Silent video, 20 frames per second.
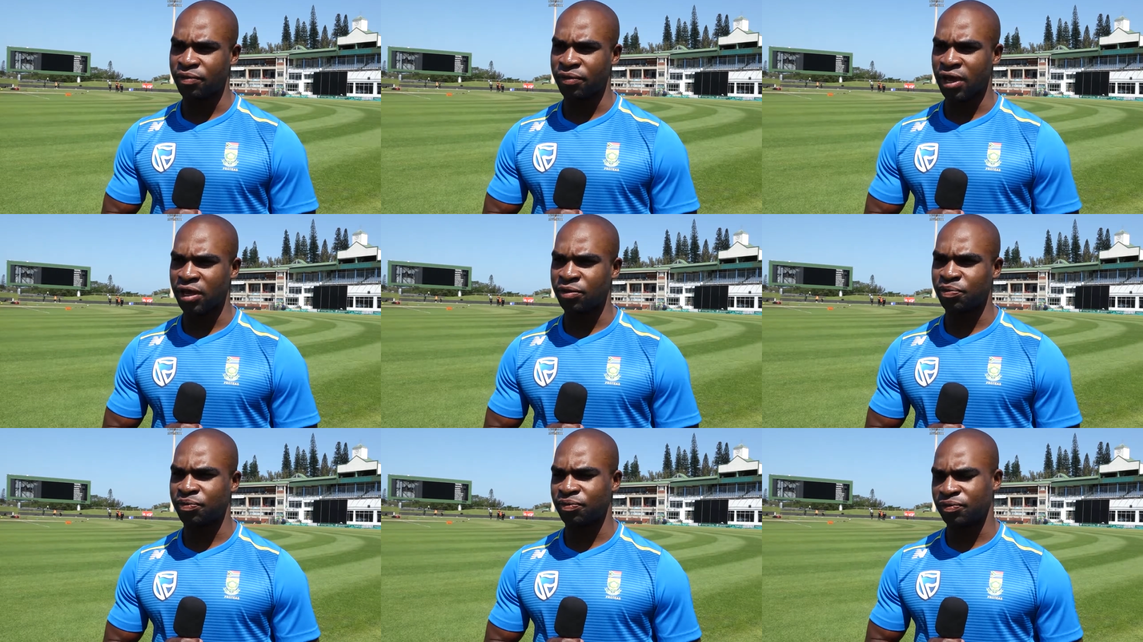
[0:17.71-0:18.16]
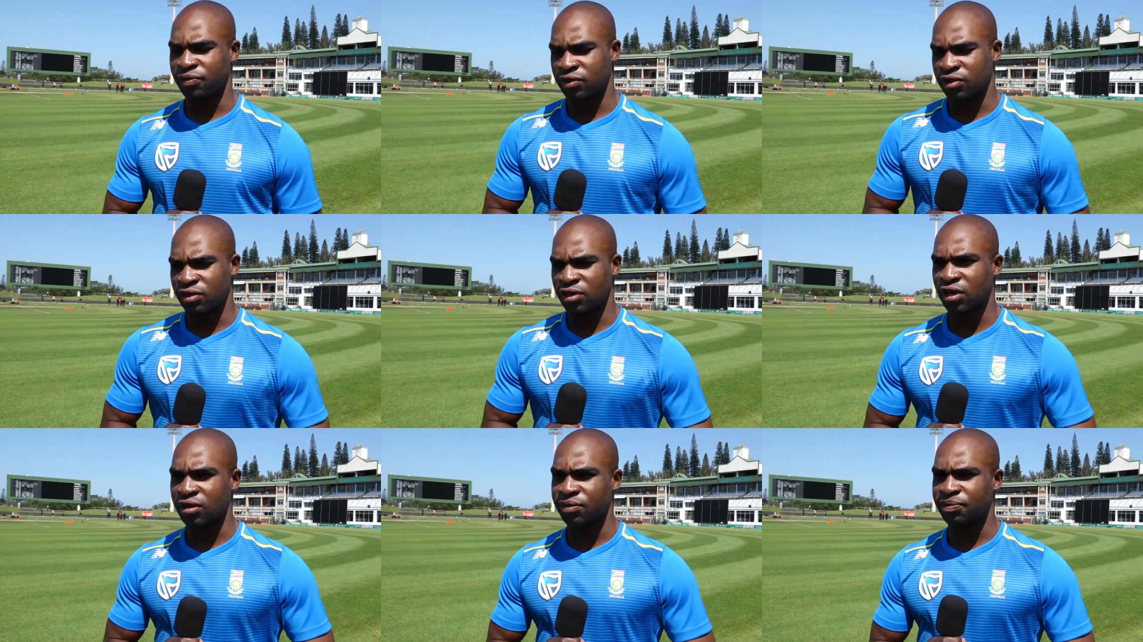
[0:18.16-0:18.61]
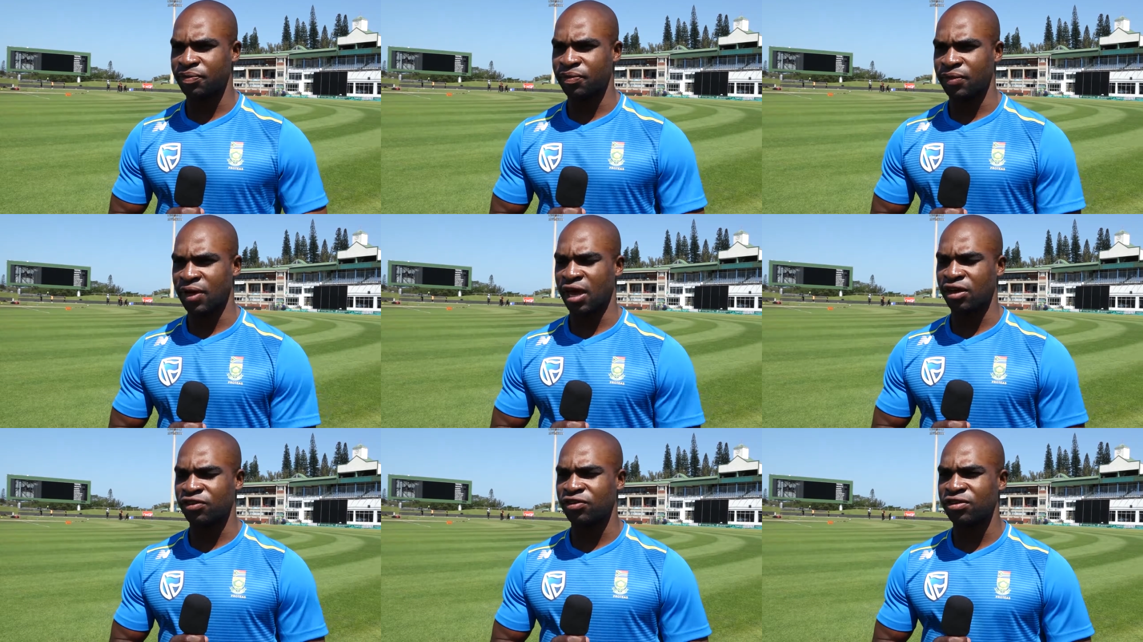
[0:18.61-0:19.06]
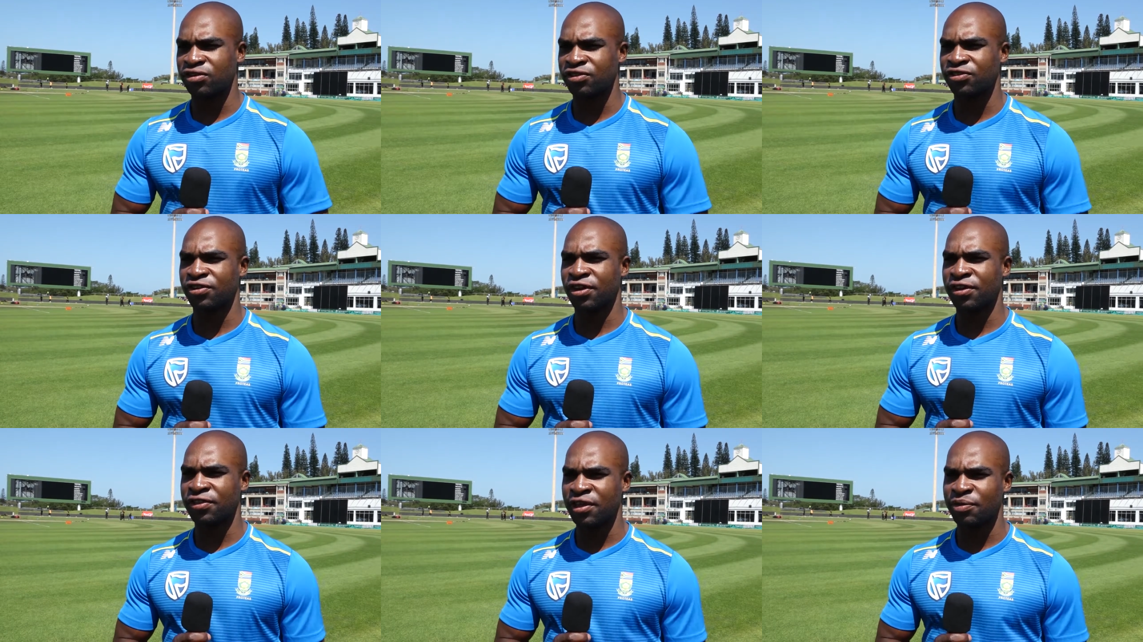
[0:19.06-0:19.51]
And, you know, actually just
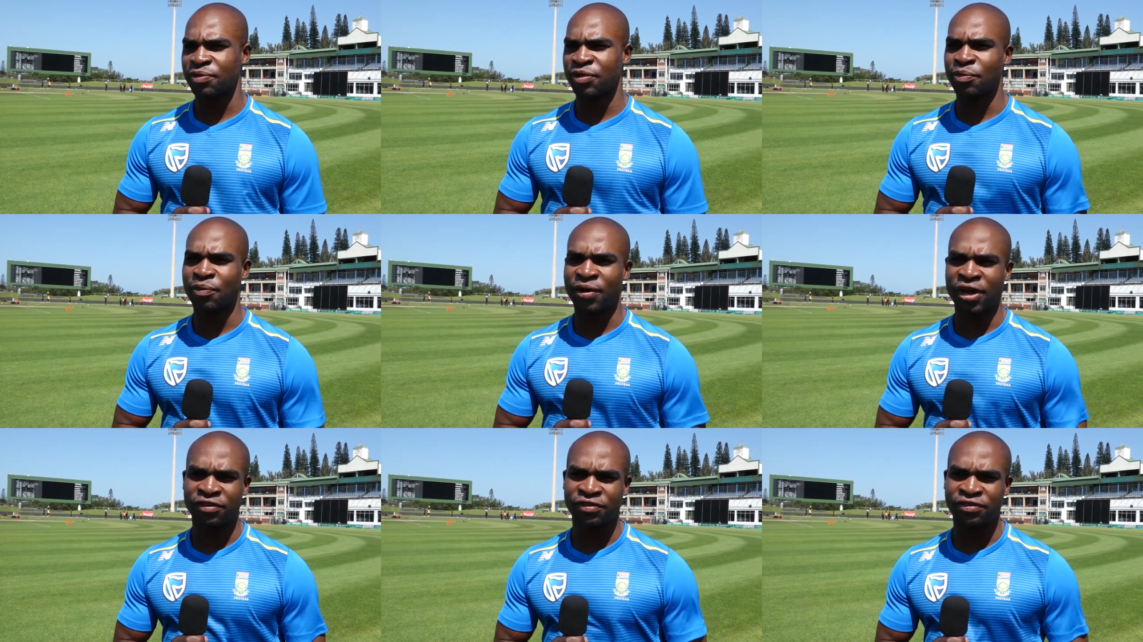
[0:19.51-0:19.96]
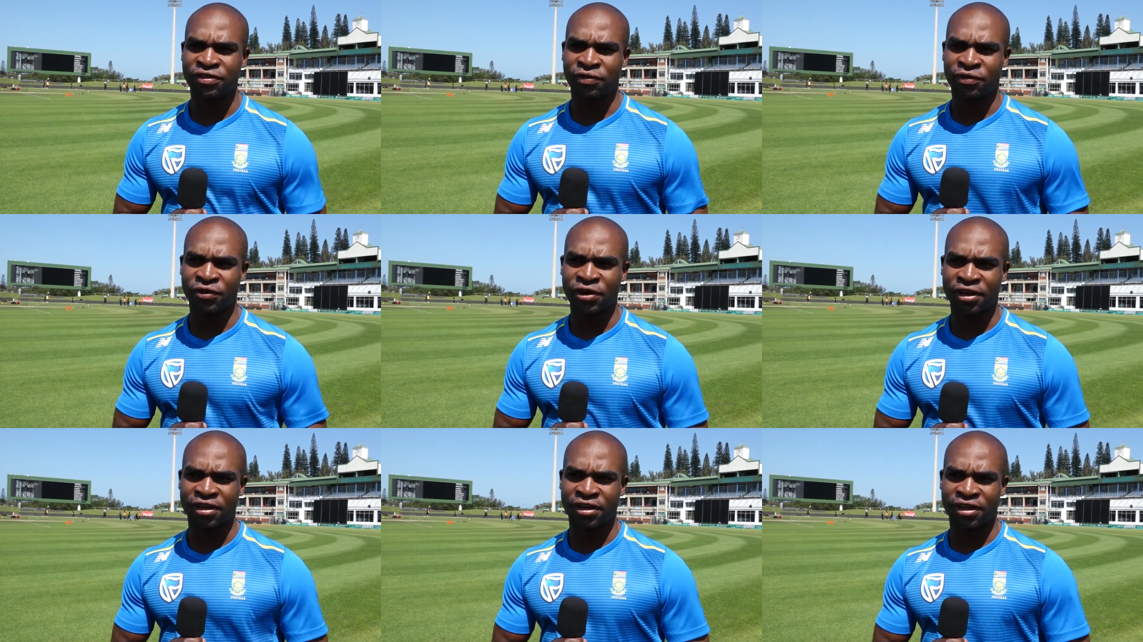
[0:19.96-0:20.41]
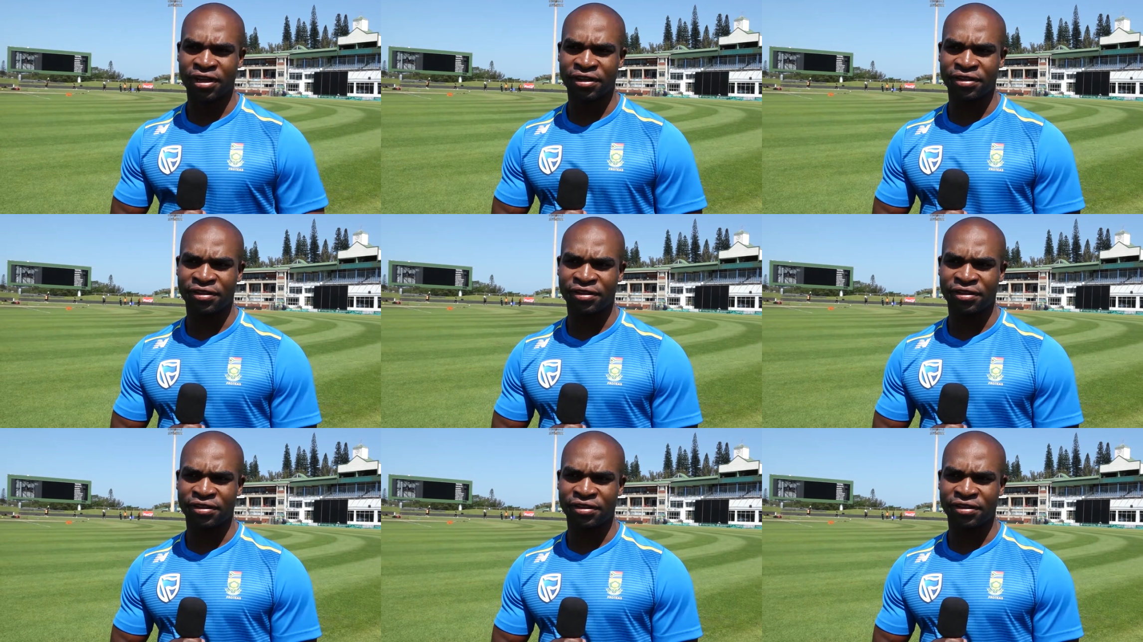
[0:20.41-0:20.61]
showed them the basics of cricket.